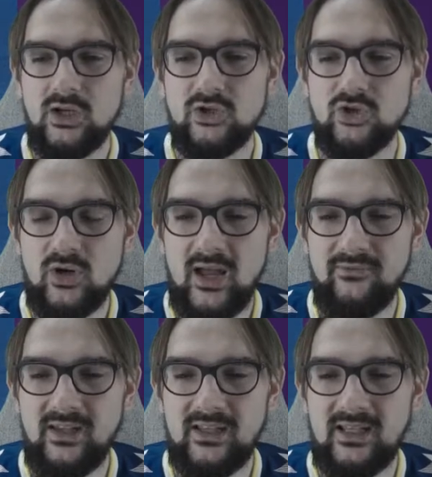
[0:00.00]
Drive
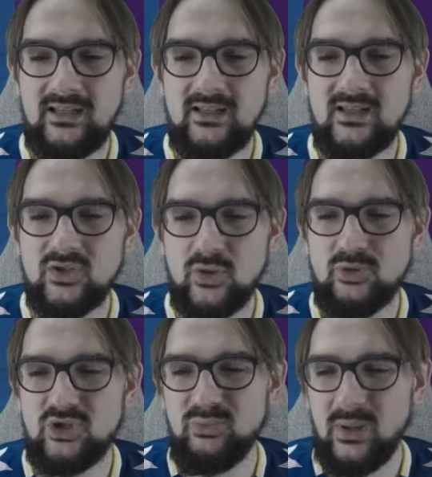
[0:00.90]
link in the
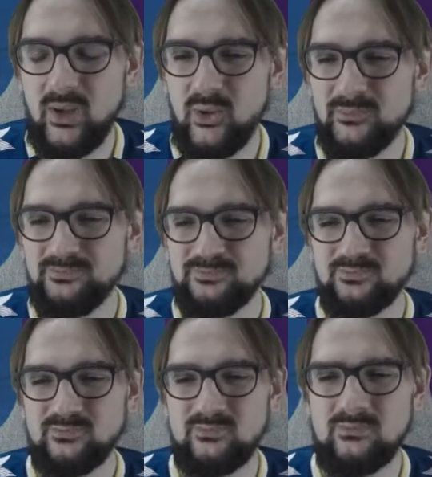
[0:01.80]
description below.
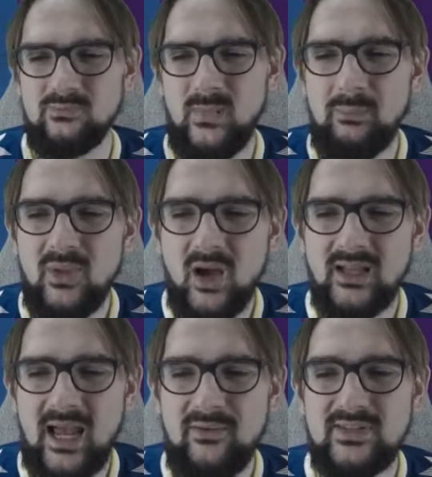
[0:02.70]
I'm not
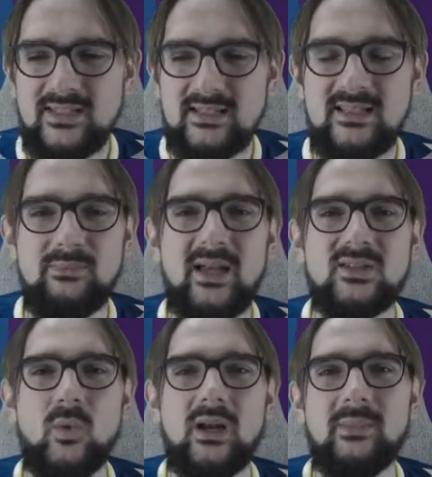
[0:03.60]
going to have a 16-man
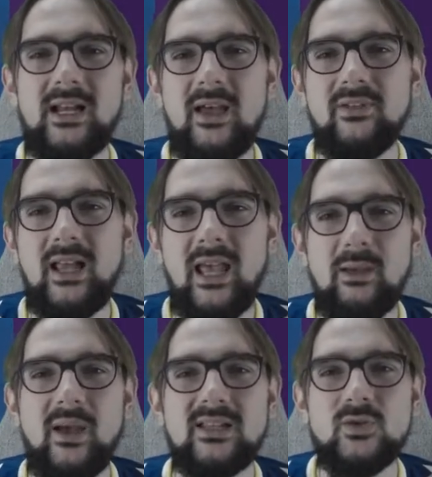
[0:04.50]
squad. I'm going to have an
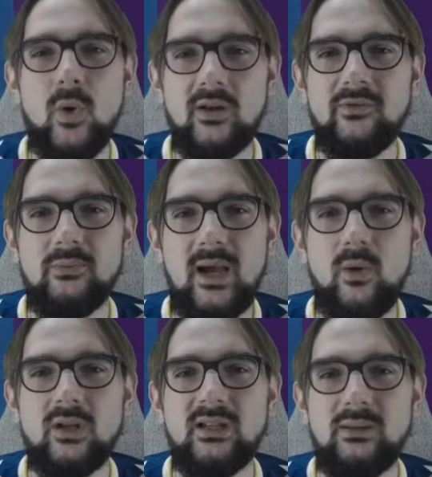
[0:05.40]
8-man squad from now
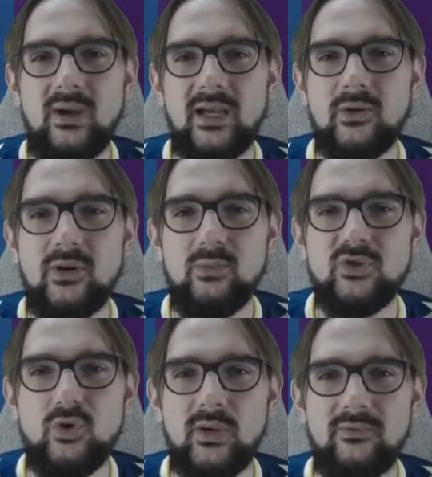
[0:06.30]
on in my career
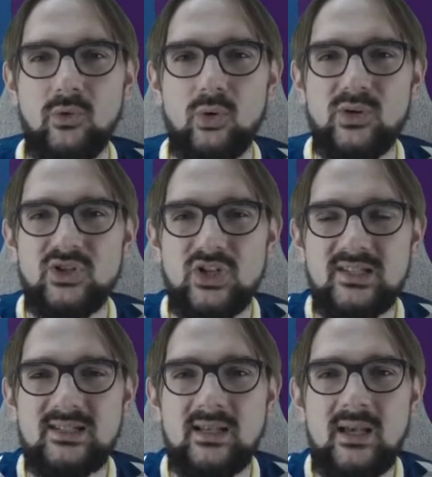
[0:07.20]
modes going forward,
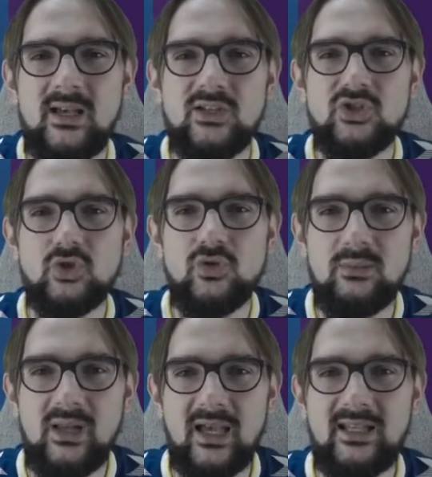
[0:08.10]
just
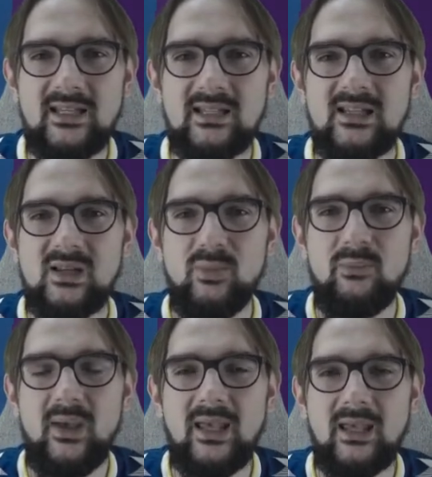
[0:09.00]
streamlining it a little bit,
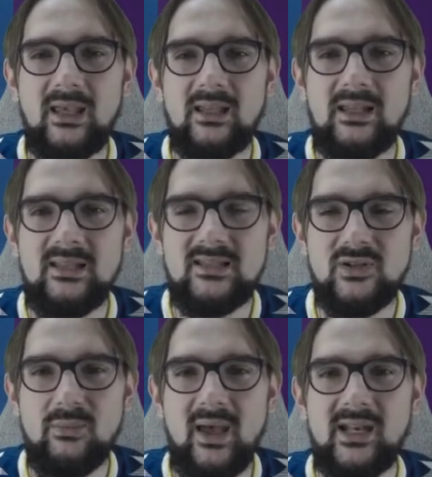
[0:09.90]
making it
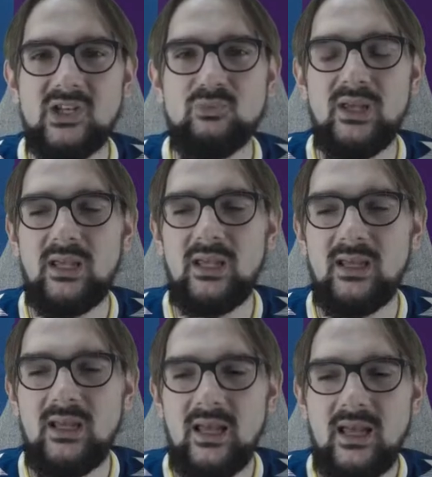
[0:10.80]
easier to manage, making
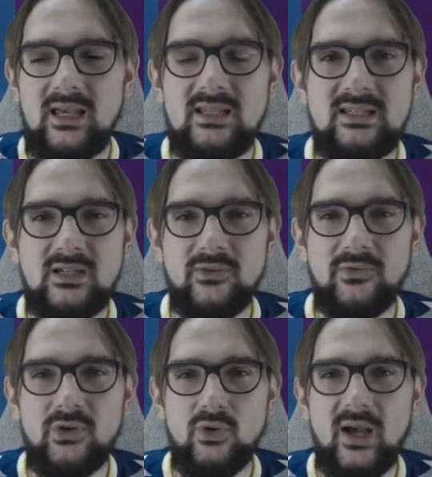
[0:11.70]
it easier
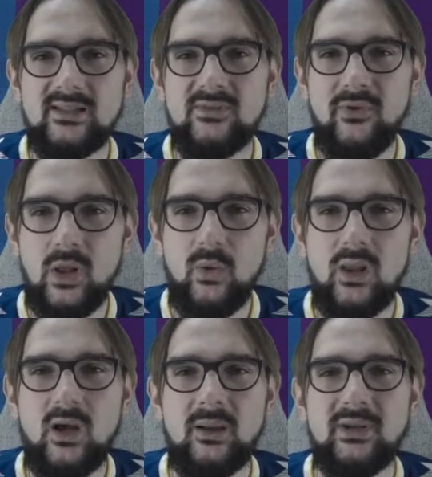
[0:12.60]
for you guys to follow
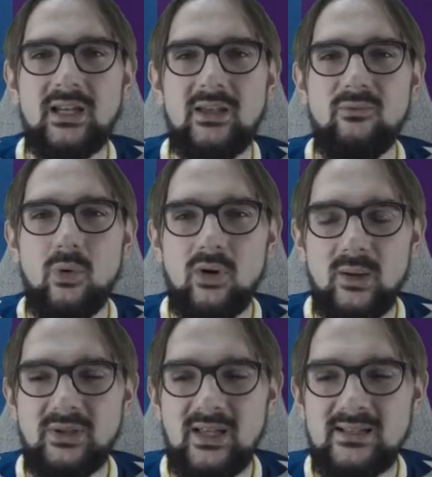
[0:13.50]
along. I'm going to give more
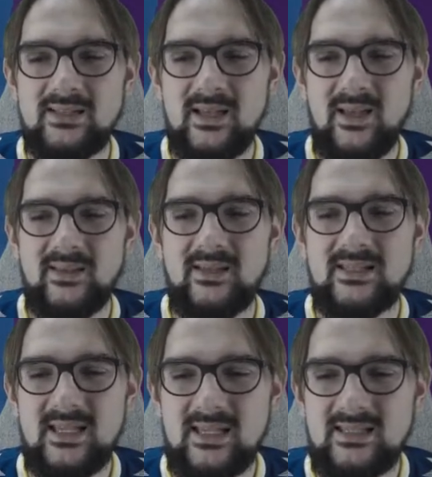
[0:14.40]
updates.
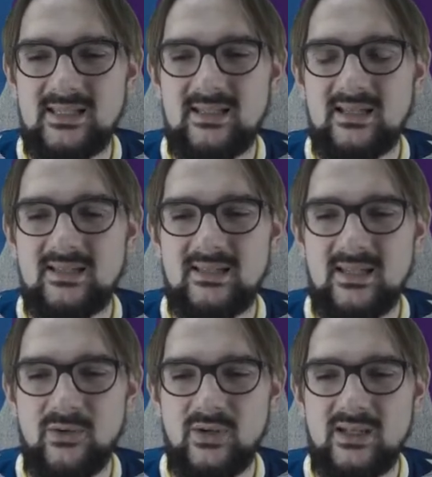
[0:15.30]
This isn't a
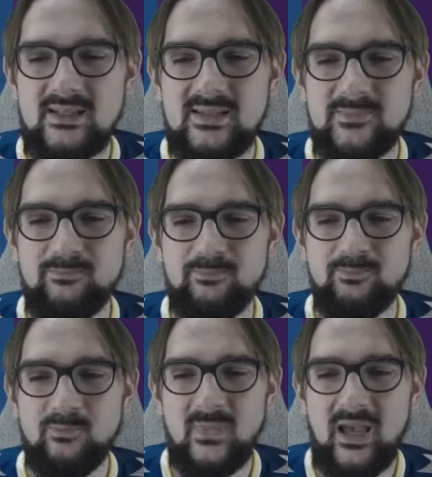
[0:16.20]
series,
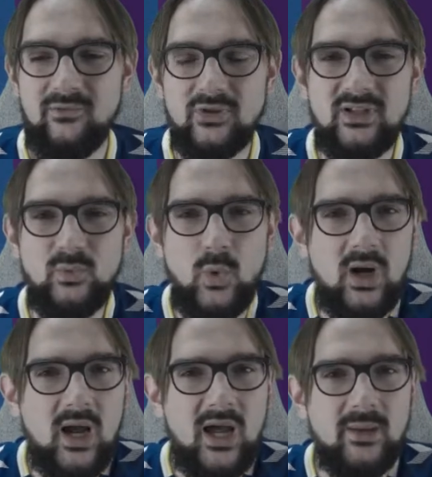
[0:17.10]
Everton,
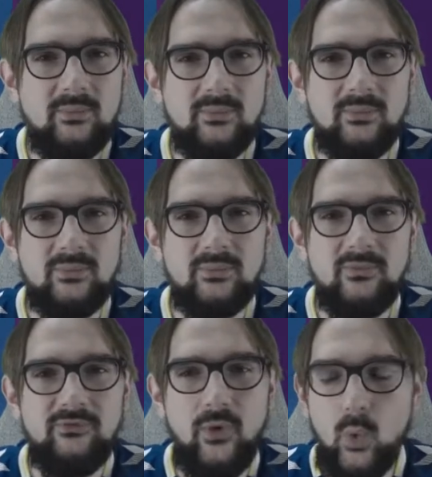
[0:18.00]
where I'm
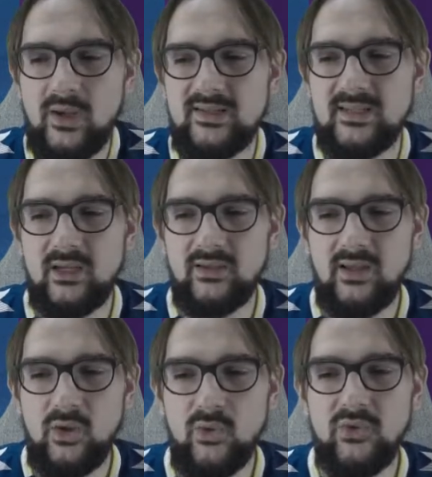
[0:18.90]
focusing on the
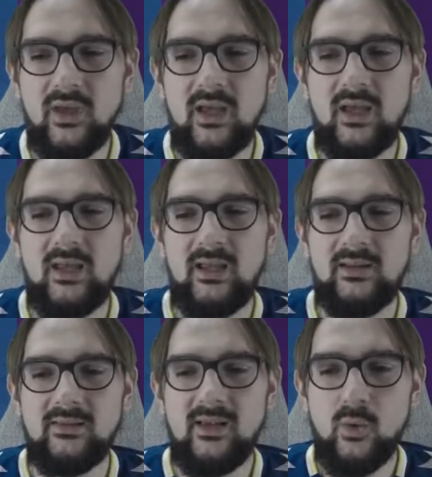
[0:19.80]
youth.
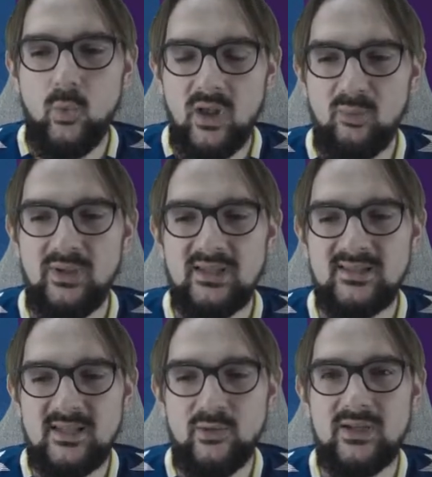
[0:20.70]
There will be a
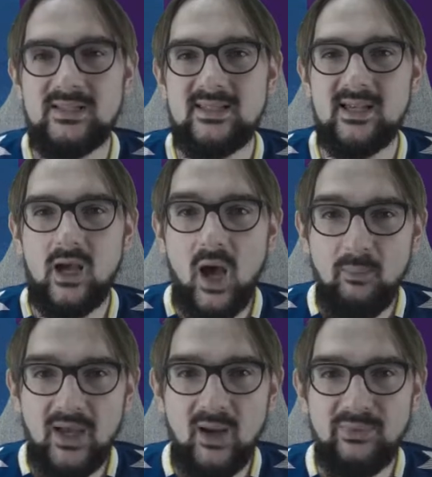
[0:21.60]
series
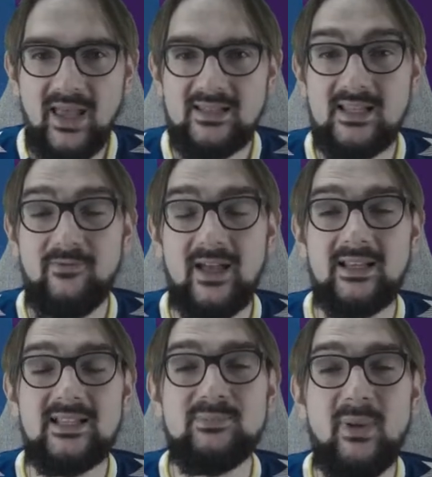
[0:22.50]
coming up next. In
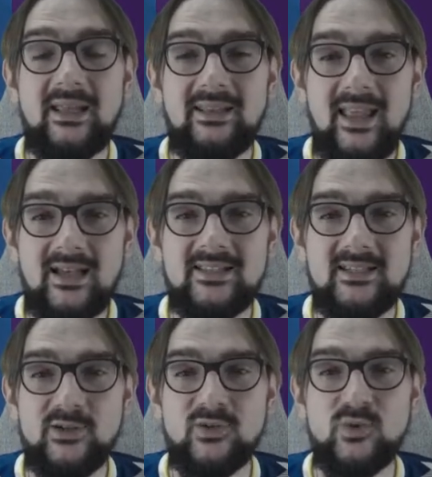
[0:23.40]
fact, it's my next
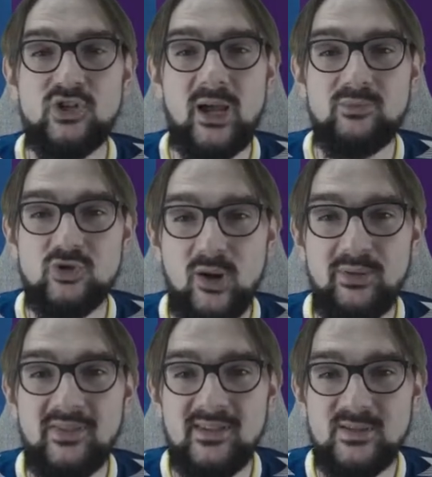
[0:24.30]
series, which I'm
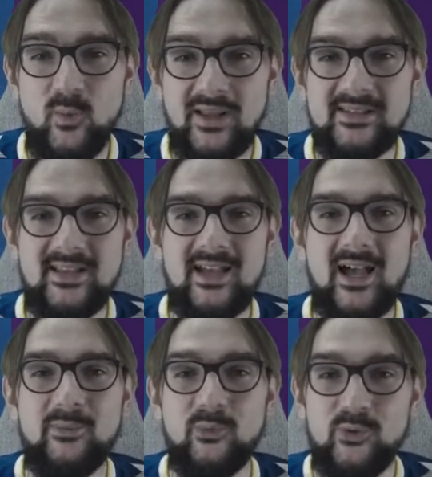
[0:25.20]
dropping this Wednesday.
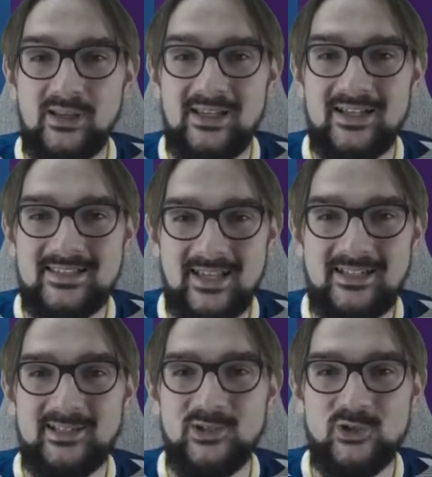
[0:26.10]
I'm really
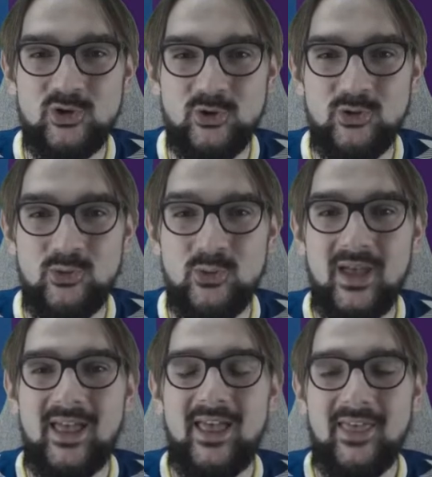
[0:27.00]
excited to show you
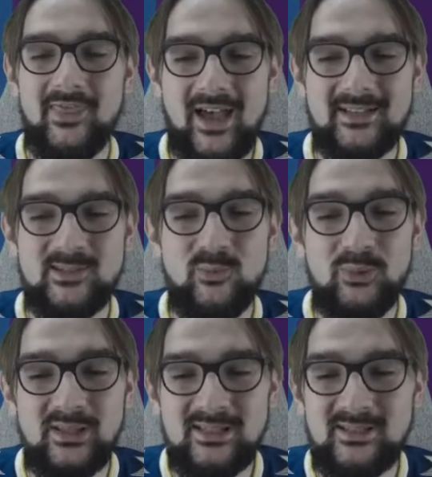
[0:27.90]
that, so
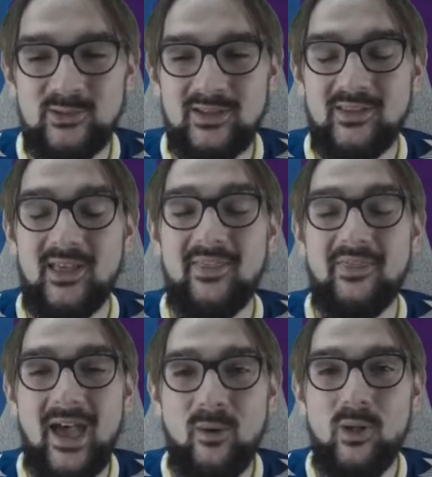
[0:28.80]
please tune into that.
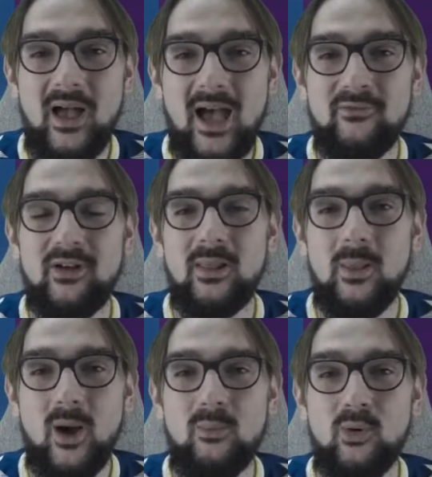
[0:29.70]
That will have a
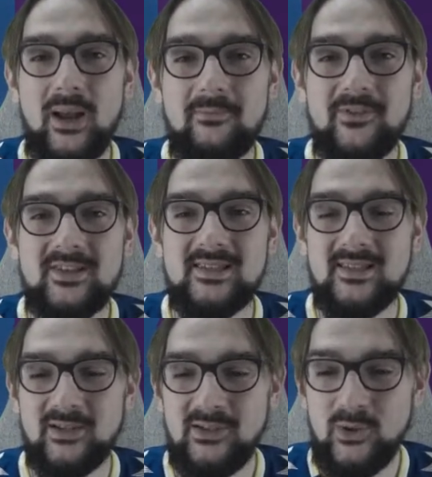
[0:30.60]
lot more emphasis
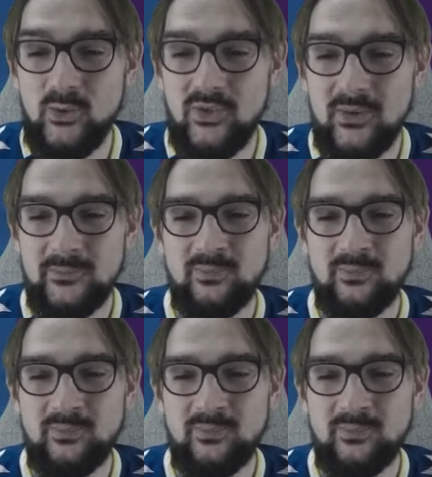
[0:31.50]
on youth.